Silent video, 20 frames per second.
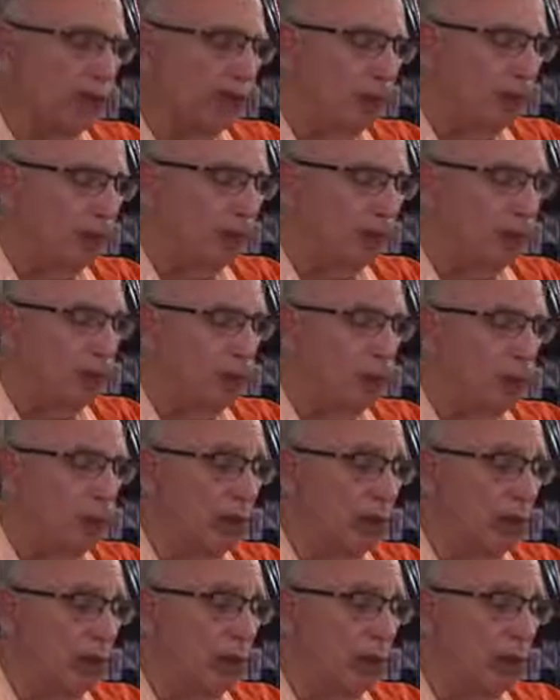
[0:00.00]
Personality
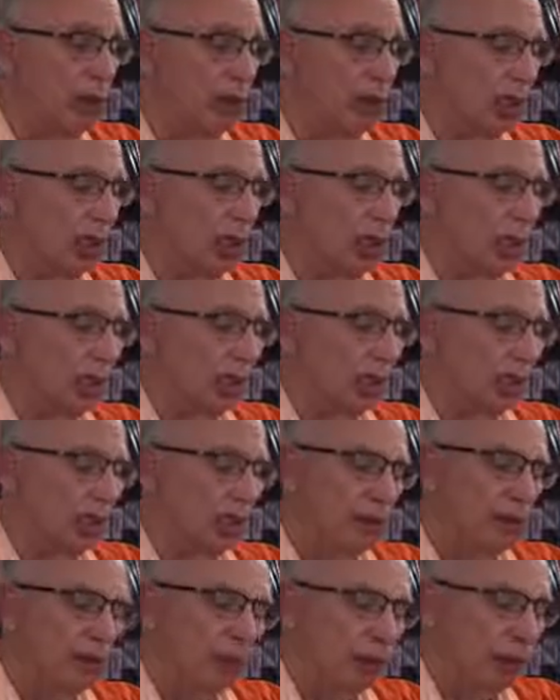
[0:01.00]
of God, the
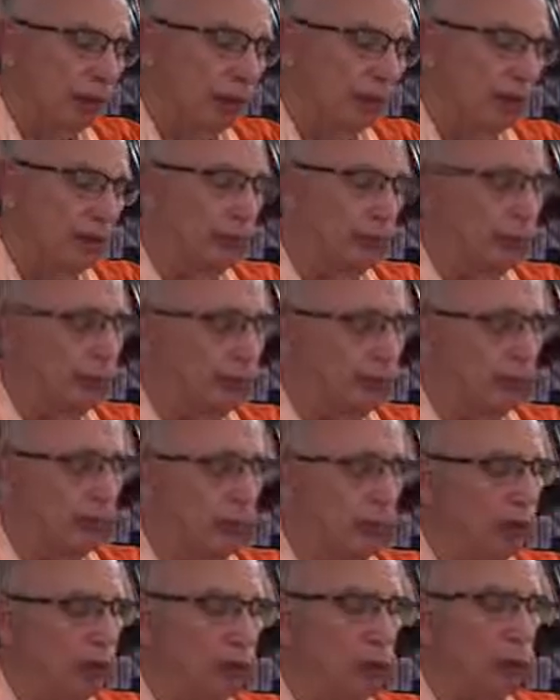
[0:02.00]
Lord Himself.
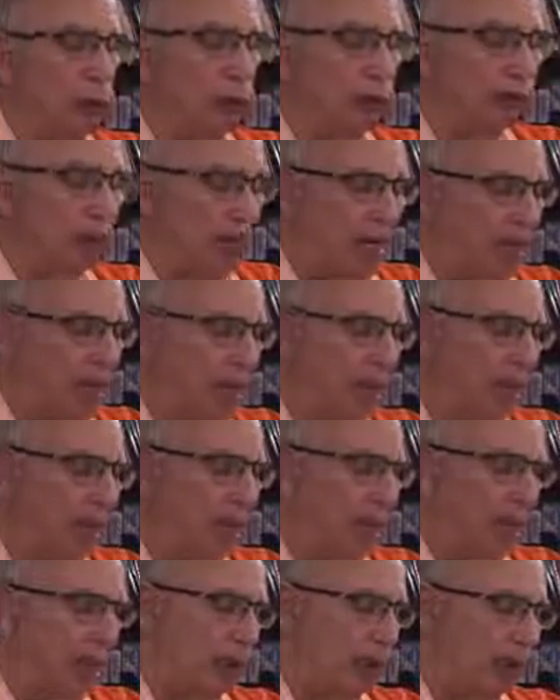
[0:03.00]
There is no doubt
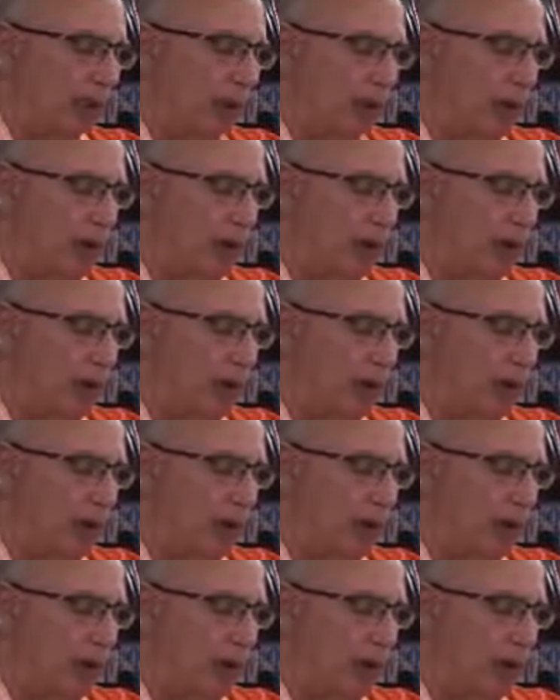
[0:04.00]
about it.